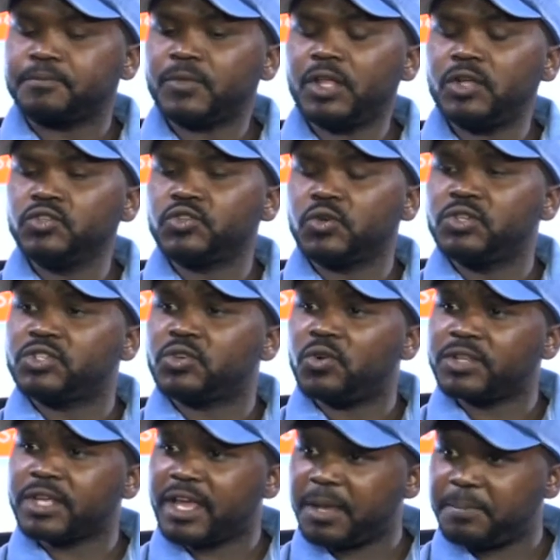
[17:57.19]
So it's called the
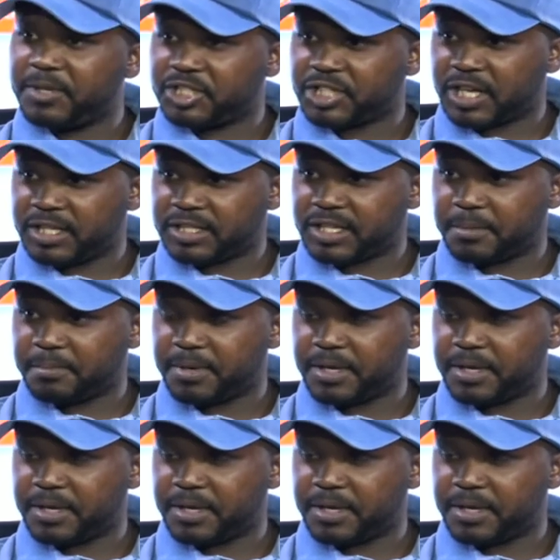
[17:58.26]
Happy Child campaign,